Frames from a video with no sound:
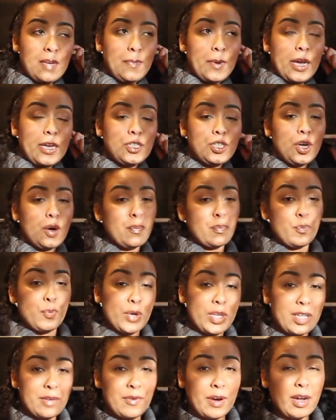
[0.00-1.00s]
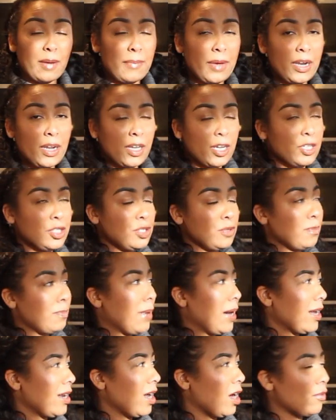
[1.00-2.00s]
but I don't really recommend it because you
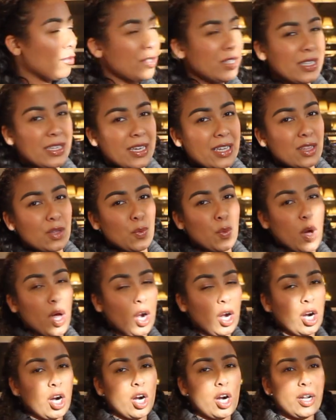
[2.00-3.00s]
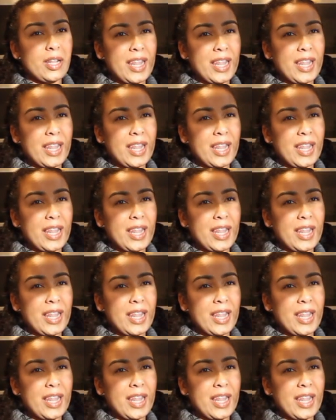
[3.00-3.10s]
might not really get the water